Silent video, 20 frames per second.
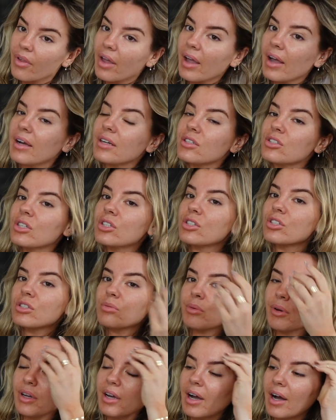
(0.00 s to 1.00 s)
I actually just
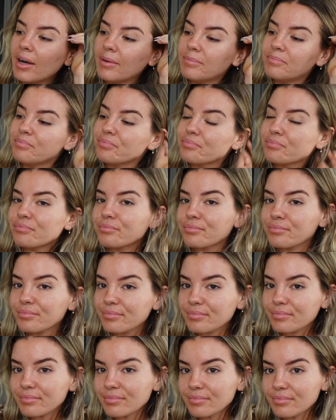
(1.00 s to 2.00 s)
woke up.
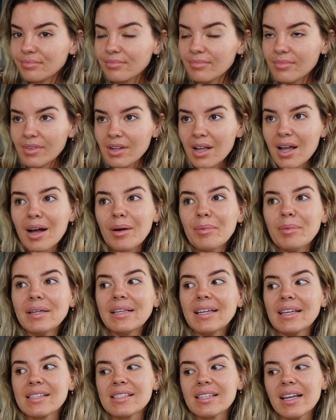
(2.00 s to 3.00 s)
Um,
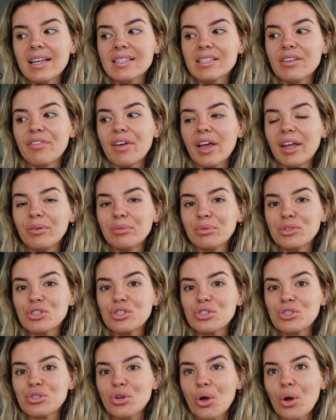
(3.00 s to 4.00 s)
yesterday's event was
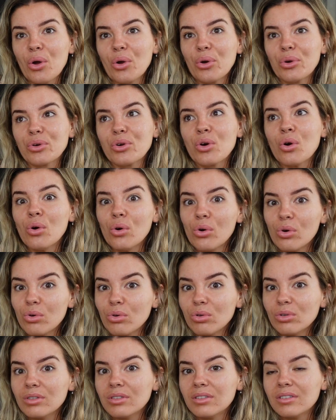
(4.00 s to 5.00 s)
so
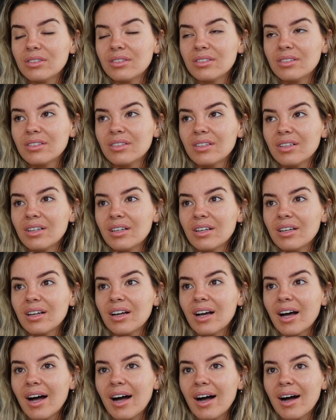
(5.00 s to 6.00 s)
cool.
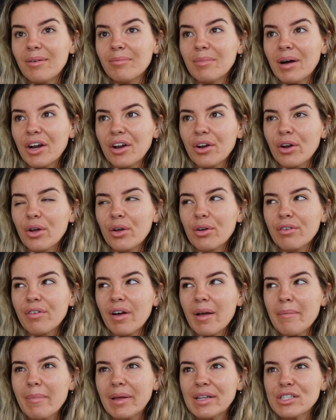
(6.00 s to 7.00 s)
Um, I don't know if
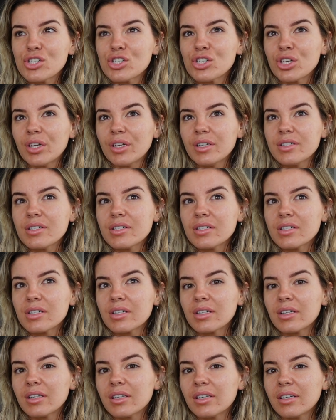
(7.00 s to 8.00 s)
I mentioned
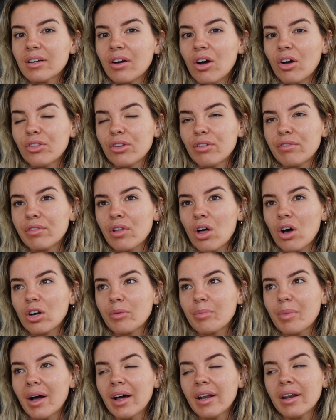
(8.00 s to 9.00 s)
on the
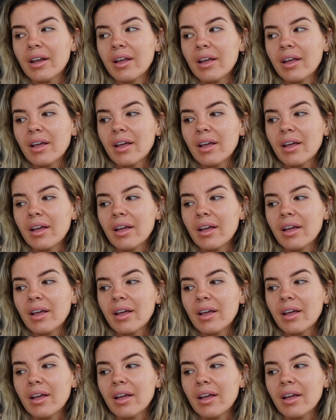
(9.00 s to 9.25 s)
vlog, but